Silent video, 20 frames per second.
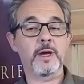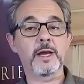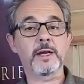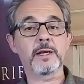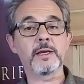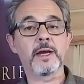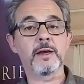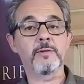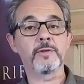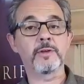
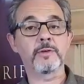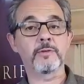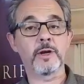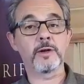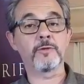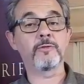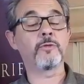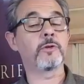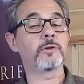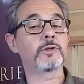back having the
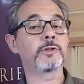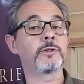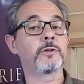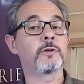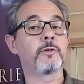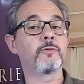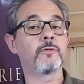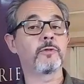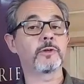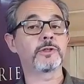great fortune
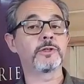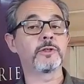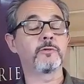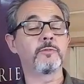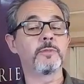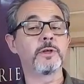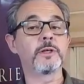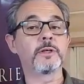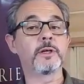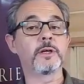
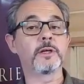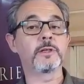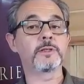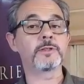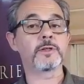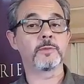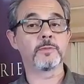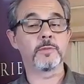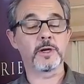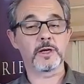of meeting
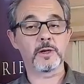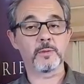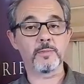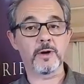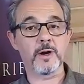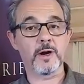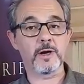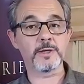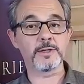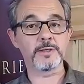Sir Michael
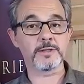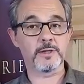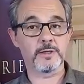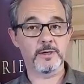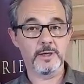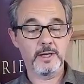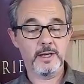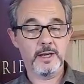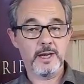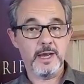Parkinson,
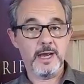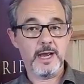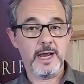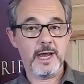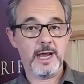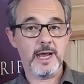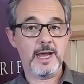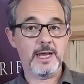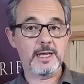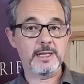
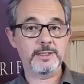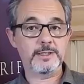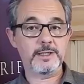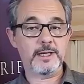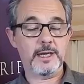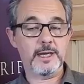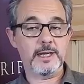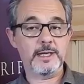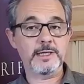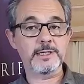
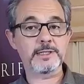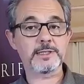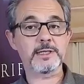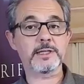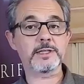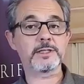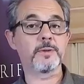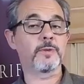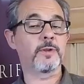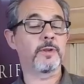and he
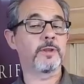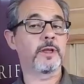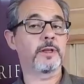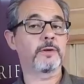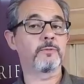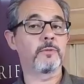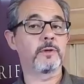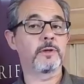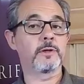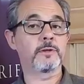said something
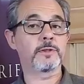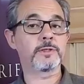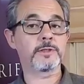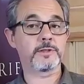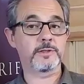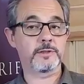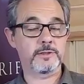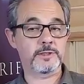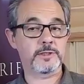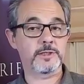that will
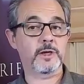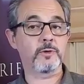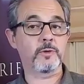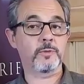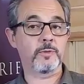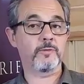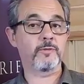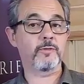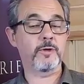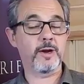stick
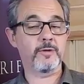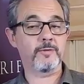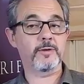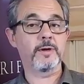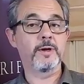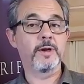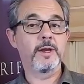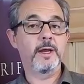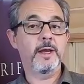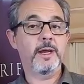with me
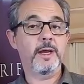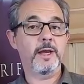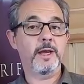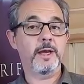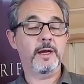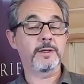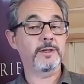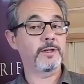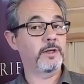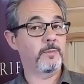forever.
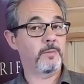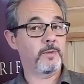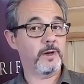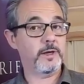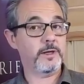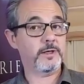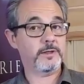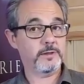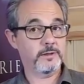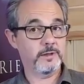I didn't
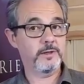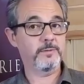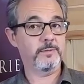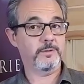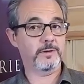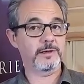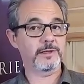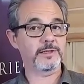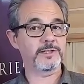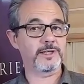apply it,
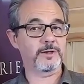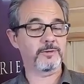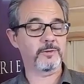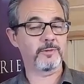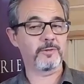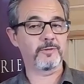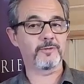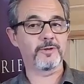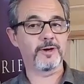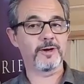but it'll stick with
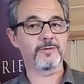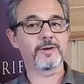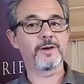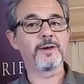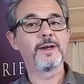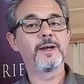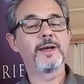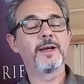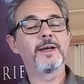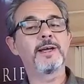me forever.
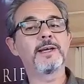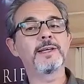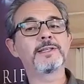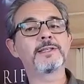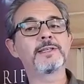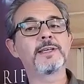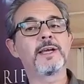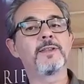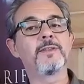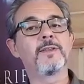He
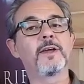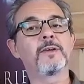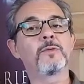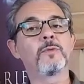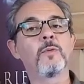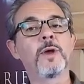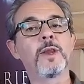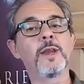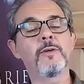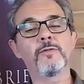said
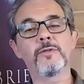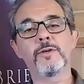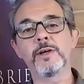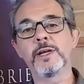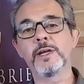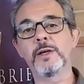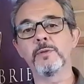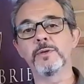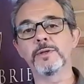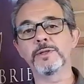that whenever
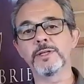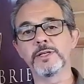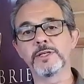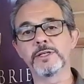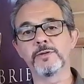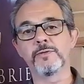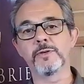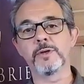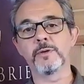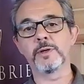he was
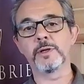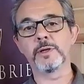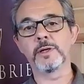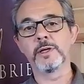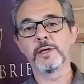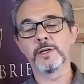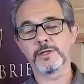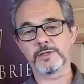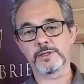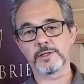
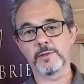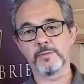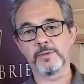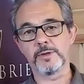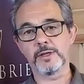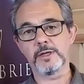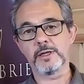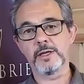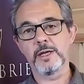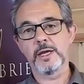interviewing
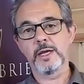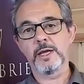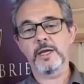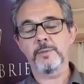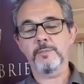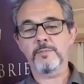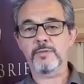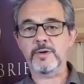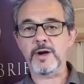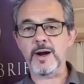somebody,
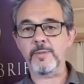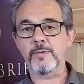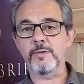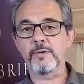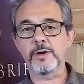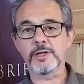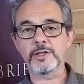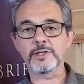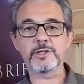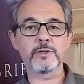
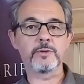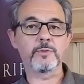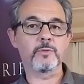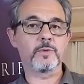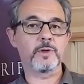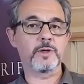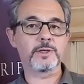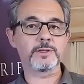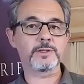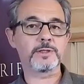preparation
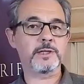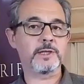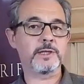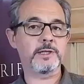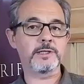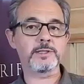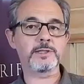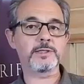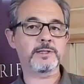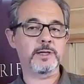was
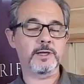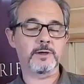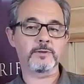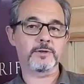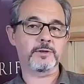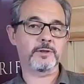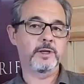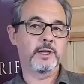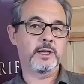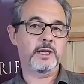his
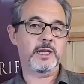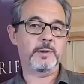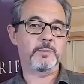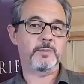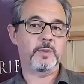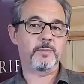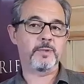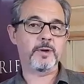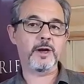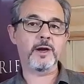secret. He
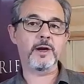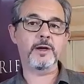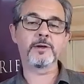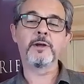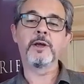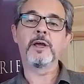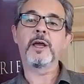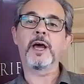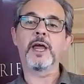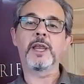
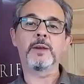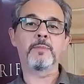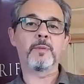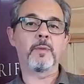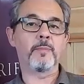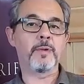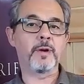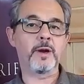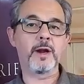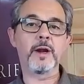prepared and he
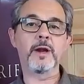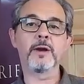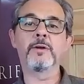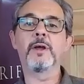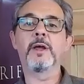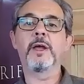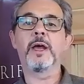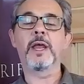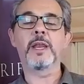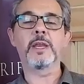prepared
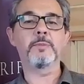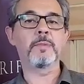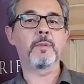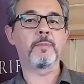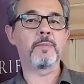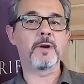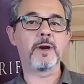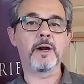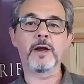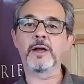and he
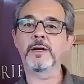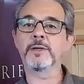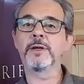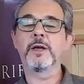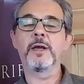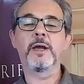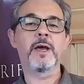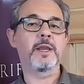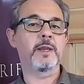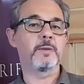prepared
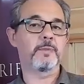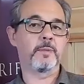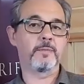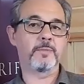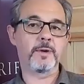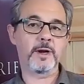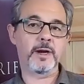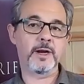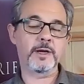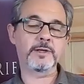and he
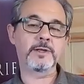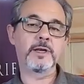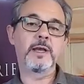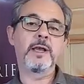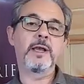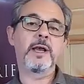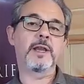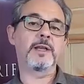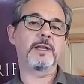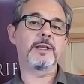prepared,
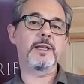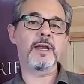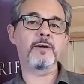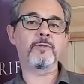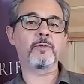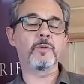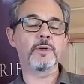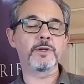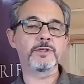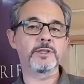and he
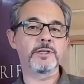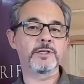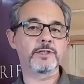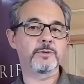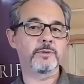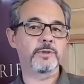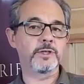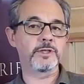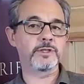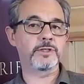never went
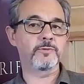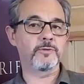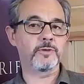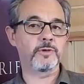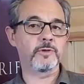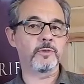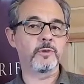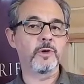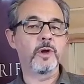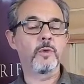into an
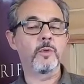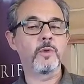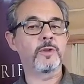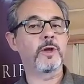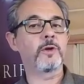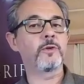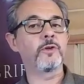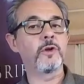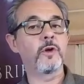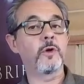interview
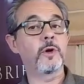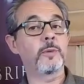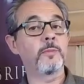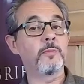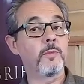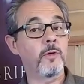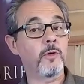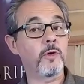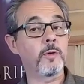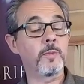without knowing
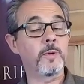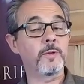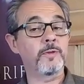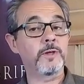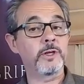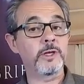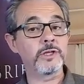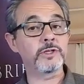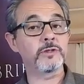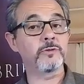more about
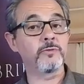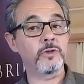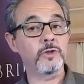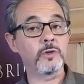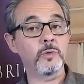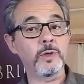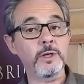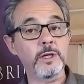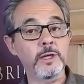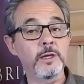the
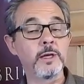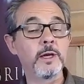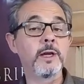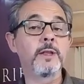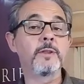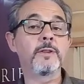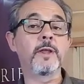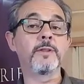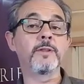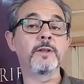interviewee
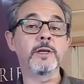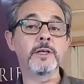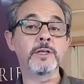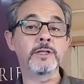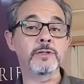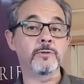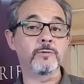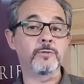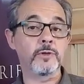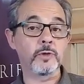than the
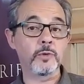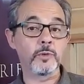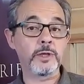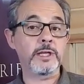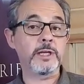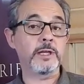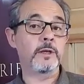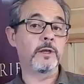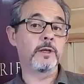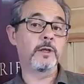
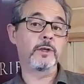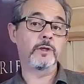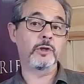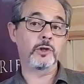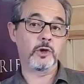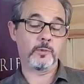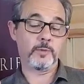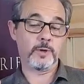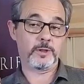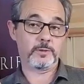interviewee
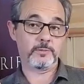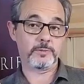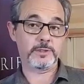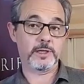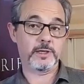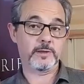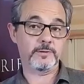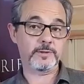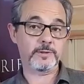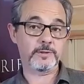knew about
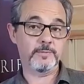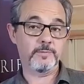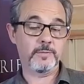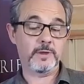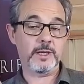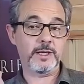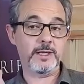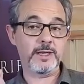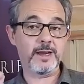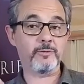themselves.
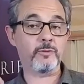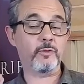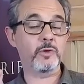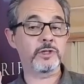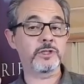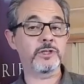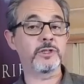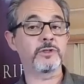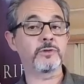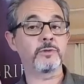He never
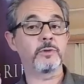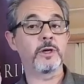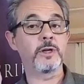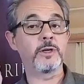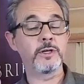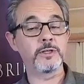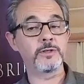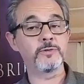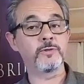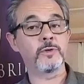went into
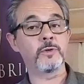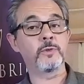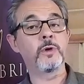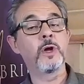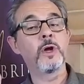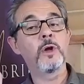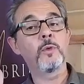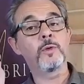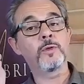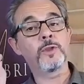an interview
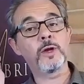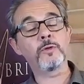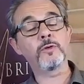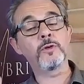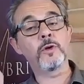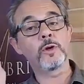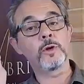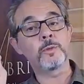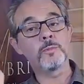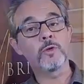without
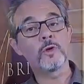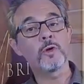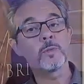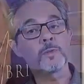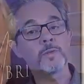knowing more